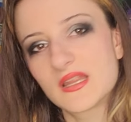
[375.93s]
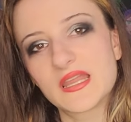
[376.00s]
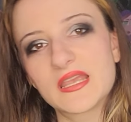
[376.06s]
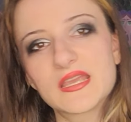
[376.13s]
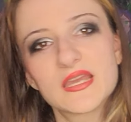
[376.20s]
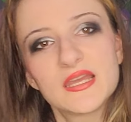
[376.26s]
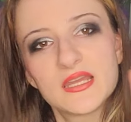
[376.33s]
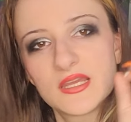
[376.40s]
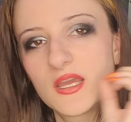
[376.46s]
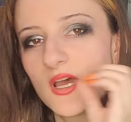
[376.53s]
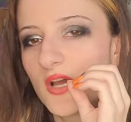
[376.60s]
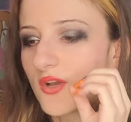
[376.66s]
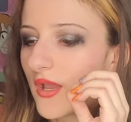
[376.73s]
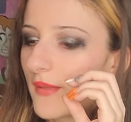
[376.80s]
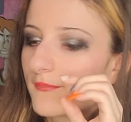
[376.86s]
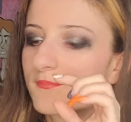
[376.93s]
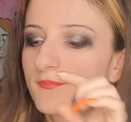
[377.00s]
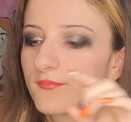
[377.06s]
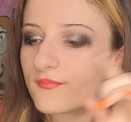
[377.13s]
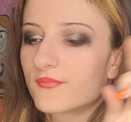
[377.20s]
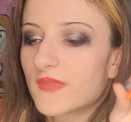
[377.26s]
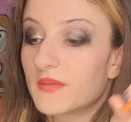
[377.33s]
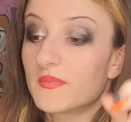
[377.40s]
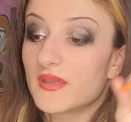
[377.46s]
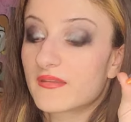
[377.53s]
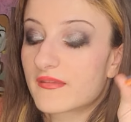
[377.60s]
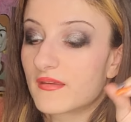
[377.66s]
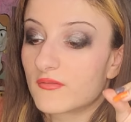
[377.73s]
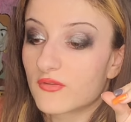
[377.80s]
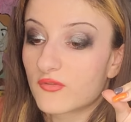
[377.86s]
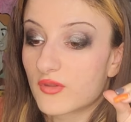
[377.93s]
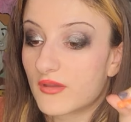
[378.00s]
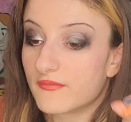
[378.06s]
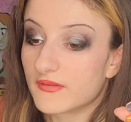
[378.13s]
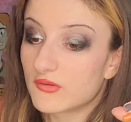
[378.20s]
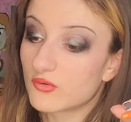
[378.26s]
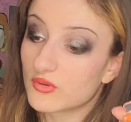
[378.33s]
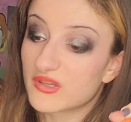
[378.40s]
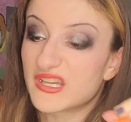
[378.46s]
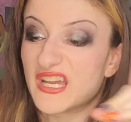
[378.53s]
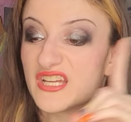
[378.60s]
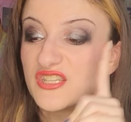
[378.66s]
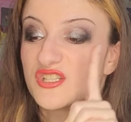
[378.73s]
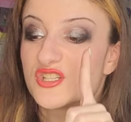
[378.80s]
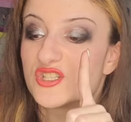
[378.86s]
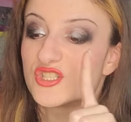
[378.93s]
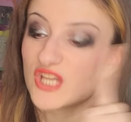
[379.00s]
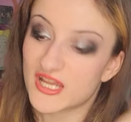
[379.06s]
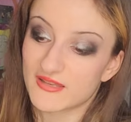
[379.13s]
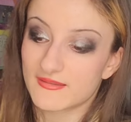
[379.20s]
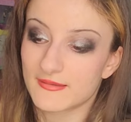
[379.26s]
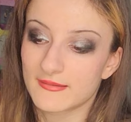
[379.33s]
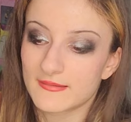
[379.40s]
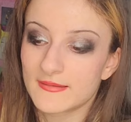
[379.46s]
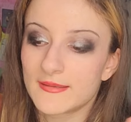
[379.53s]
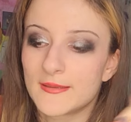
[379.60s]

Like, okay, I'm gonna sound self-absorbed as shit,